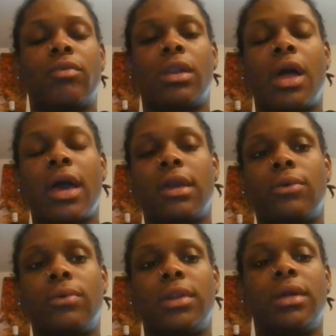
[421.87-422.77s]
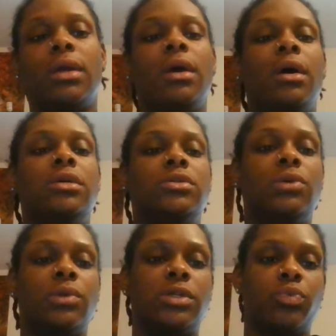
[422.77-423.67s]
and reliant on it,
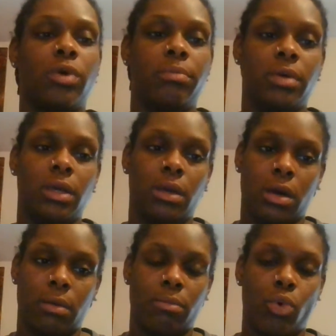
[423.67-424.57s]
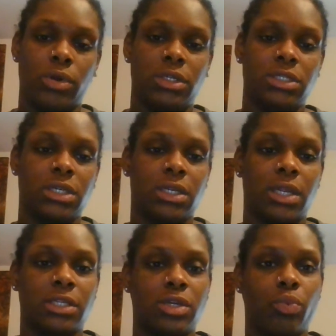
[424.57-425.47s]
students will become more
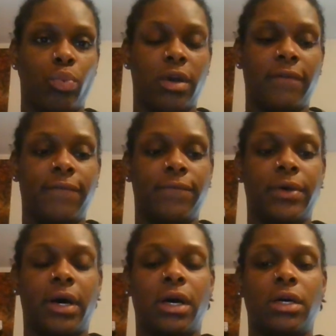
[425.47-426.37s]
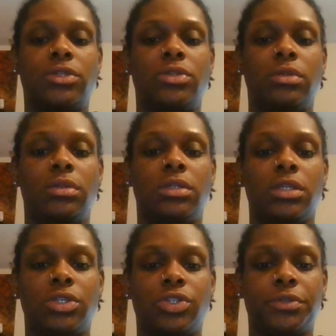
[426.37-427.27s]
disconnected with the
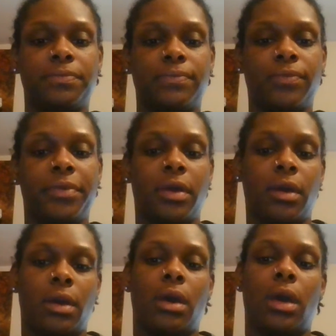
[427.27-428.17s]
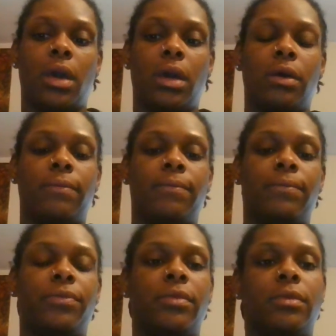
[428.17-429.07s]
teacher. And
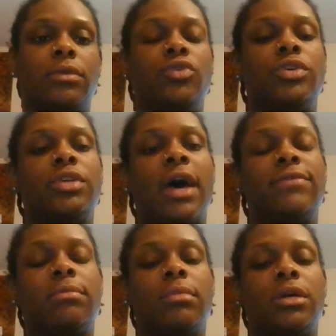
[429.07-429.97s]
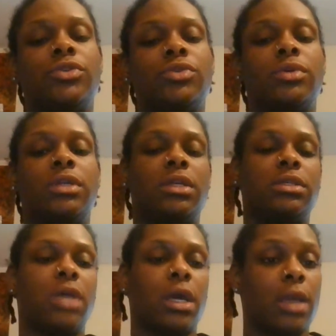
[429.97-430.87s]
you just have to make sure that the
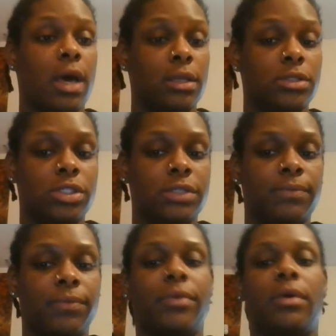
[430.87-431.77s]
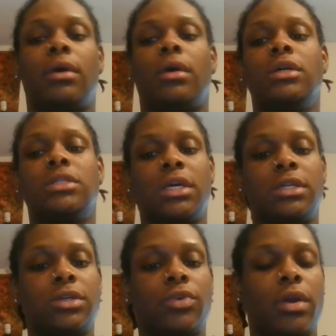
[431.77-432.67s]
technology is
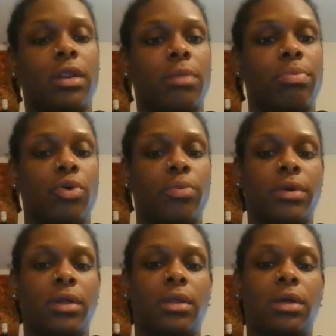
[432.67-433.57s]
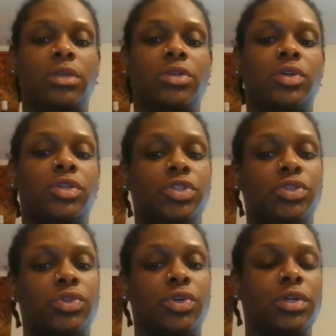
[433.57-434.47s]
integrated appropriately to
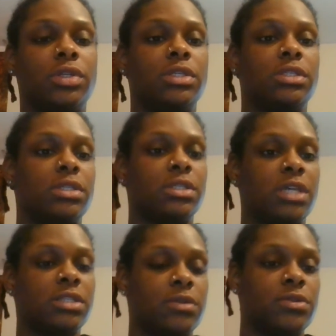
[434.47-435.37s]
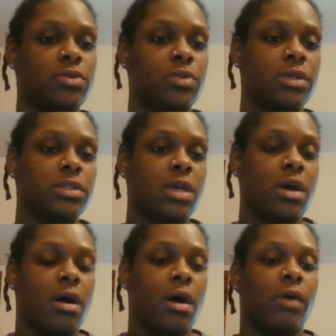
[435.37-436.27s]
ensure the success of the students
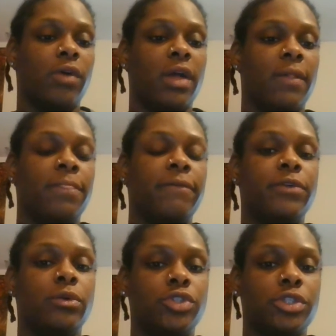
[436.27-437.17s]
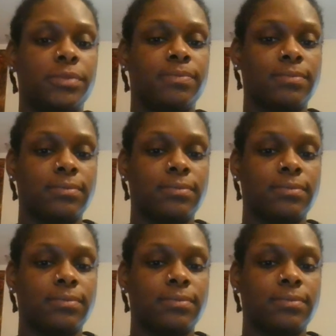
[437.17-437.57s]
in the future.